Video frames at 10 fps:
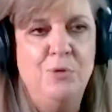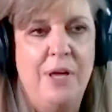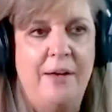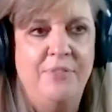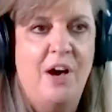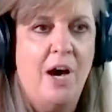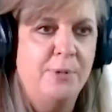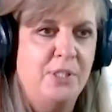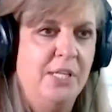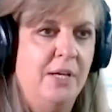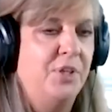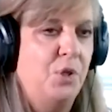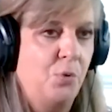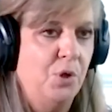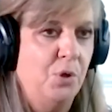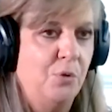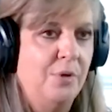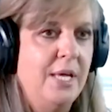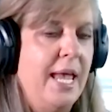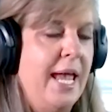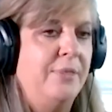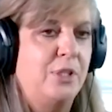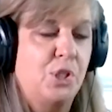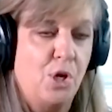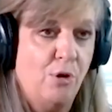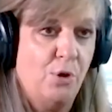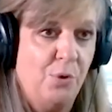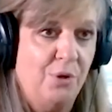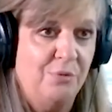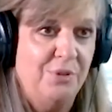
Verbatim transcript: you have the option of the grill and the char grill,